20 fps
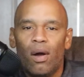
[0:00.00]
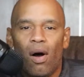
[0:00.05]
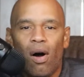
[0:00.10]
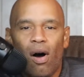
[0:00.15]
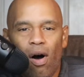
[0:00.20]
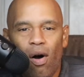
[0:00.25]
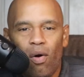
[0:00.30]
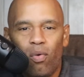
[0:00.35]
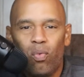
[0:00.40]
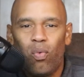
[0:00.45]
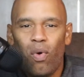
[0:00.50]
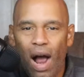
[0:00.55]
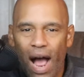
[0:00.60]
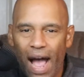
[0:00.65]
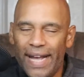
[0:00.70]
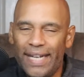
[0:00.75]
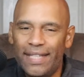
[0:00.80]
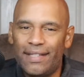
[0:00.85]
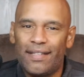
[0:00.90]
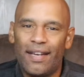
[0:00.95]
All
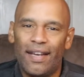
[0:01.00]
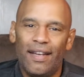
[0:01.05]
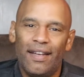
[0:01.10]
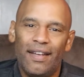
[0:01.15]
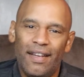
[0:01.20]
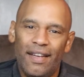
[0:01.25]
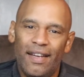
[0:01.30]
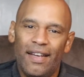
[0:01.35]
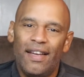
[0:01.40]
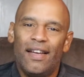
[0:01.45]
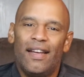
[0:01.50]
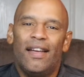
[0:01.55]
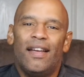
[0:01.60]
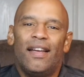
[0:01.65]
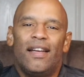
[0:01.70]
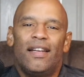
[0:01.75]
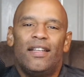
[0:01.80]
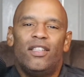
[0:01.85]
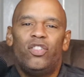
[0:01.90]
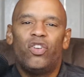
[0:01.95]
right.
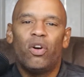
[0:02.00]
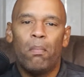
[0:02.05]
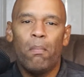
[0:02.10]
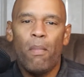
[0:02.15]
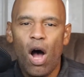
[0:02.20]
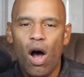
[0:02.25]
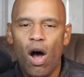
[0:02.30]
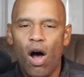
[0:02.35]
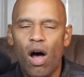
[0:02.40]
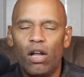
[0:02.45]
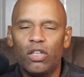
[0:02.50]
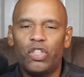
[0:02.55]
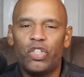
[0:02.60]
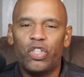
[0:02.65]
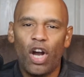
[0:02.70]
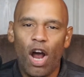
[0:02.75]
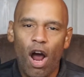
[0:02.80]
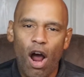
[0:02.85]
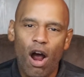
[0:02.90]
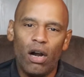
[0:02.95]
Jermall
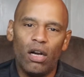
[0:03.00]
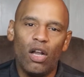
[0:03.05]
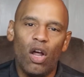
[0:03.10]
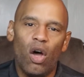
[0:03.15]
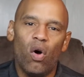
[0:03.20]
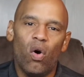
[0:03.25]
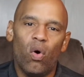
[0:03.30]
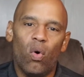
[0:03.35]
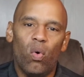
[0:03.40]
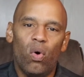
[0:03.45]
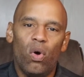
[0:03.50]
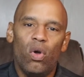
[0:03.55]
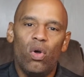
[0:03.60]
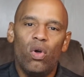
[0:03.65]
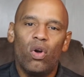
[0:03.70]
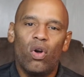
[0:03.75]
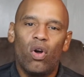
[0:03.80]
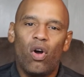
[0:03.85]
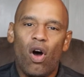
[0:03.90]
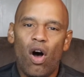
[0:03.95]
Charlo
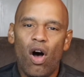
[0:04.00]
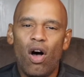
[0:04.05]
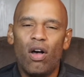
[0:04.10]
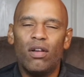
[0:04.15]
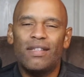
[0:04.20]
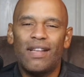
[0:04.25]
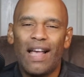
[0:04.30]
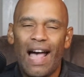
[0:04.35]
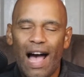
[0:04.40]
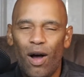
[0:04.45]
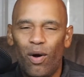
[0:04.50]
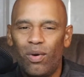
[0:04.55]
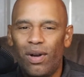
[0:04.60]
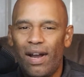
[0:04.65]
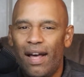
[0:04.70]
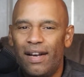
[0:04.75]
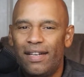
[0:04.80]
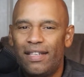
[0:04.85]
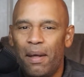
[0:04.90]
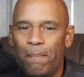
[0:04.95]
calls
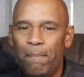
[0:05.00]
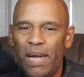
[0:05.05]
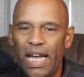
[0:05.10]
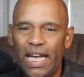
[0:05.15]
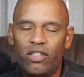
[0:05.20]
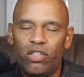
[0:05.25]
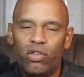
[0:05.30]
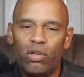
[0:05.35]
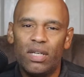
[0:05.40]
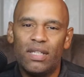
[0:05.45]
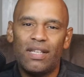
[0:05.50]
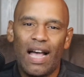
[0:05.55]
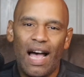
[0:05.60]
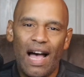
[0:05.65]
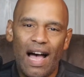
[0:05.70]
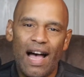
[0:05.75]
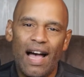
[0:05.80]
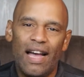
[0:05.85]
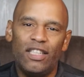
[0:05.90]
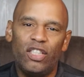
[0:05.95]
out Demetrius
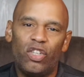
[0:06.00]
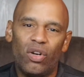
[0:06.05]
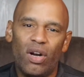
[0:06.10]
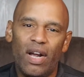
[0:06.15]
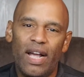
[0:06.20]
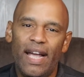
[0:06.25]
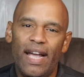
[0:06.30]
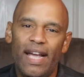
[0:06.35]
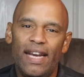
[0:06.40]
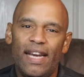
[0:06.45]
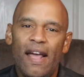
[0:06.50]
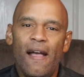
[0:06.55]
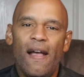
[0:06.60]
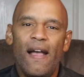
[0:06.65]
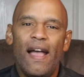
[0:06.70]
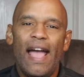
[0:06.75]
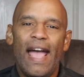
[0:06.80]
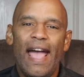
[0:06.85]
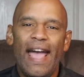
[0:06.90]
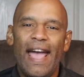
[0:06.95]
Andrade
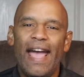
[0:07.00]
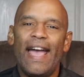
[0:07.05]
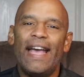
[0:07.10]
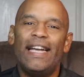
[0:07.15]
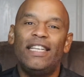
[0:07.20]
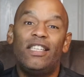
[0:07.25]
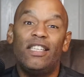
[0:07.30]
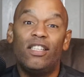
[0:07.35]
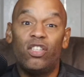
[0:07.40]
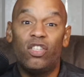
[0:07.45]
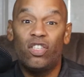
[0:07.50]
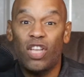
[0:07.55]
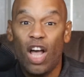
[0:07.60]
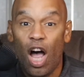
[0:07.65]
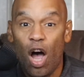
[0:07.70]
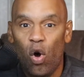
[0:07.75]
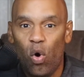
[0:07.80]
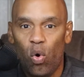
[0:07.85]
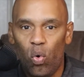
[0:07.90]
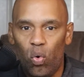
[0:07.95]
and
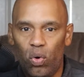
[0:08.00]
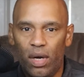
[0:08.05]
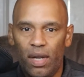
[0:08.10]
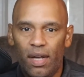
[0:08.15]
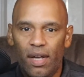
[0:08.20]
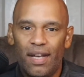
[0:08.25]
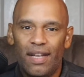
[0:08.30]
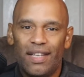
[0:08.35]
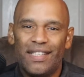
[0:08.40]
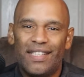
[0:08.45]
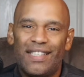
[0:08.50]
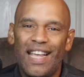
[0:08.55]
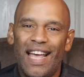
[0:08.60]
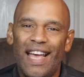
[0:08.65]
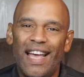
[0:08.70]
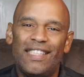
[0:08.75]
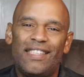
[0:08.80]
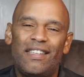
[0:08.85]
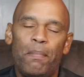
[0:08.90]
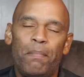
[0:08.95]
Dazn.
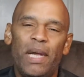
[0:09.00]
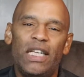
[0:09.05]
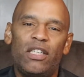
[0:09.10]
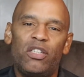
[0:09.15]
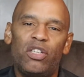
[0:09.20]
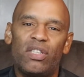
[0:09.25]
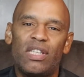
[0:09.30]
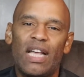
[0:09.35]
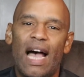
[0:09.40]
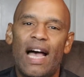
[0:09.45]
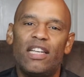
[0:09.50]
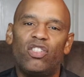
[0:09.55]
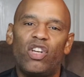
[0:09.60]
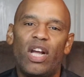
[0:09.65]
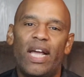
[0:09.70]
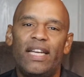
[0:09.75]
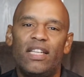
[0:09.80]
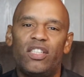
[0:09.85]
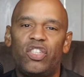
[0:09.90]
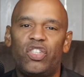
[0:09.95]
Says Demetrius
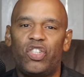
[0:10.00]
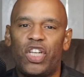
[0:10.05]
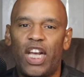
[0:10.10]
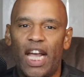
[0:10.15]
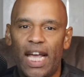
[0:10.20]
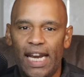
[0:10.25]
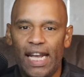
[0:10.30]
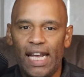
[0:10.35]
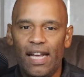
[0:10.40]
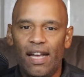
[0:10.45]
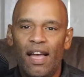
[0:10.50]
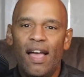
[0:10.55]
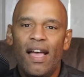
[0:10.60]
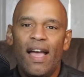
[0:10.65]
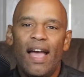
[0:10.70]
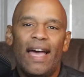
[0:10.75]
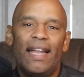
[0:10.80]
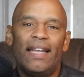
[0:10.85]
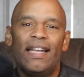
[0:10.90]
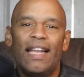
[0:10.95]
Andrade is Chinny,
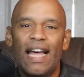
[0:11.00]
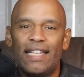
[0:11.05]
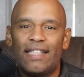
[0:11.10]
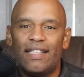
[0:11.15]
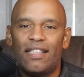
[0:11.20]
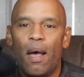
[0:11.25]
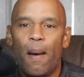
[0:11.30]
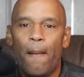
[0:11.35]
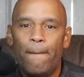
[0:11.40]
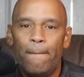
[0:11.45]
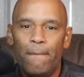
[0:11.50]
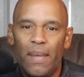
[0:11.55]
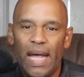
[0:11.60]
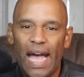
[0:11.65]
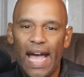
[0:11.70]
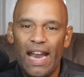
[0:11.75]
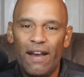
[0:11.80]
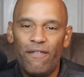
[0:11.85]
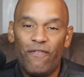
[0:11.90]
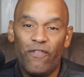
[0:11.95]

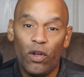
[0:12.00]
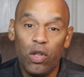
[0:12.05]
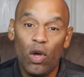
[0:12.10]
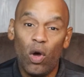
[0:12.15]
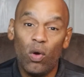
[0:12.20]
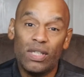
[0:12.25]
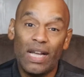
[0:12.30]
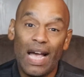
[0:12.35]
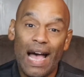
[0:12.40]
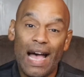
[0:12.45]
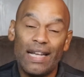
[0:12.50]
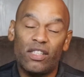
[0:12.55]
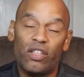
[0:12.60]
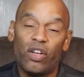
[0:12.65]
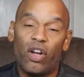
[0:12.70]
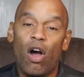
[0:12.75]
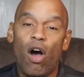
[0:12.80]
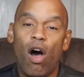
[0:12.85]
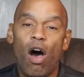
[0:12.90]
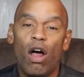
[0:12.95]
and for those guys
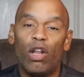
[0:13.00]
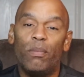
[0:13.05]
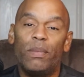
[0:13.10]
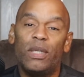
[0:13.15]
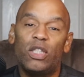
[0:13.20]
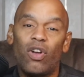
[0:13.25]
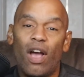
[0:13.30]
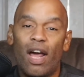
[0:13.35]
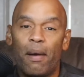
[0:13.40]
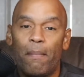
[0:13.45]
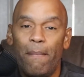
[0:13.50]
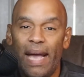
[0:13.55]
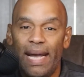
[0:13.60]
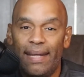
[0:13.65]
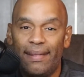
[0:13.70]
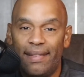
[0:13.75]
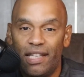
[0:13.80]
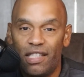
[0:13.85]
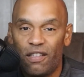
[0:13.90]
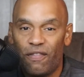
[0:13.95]
to call him and try to
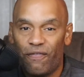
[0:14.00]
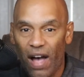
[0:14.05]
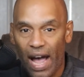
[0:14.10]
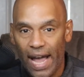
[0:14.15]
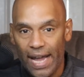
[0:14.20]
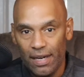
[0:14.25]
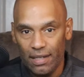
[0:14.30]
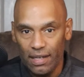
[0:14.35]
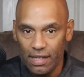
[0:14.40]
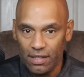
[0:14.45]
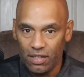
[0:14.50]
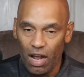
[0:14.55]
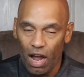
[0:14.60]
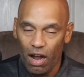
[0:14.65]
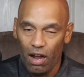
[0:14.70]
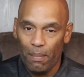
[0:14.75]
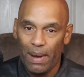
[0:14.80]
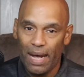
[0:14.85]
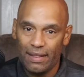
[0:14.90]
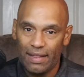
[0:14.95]
make this fight. Let's
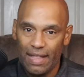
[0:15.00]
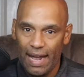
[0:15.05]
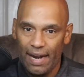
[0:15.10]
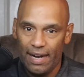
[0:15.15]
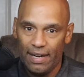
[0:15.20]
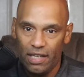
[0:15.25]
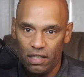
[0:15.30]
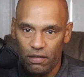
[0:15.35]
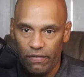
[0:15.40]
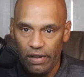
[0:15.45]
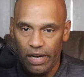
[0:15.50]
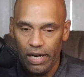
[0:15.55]
talk about that in this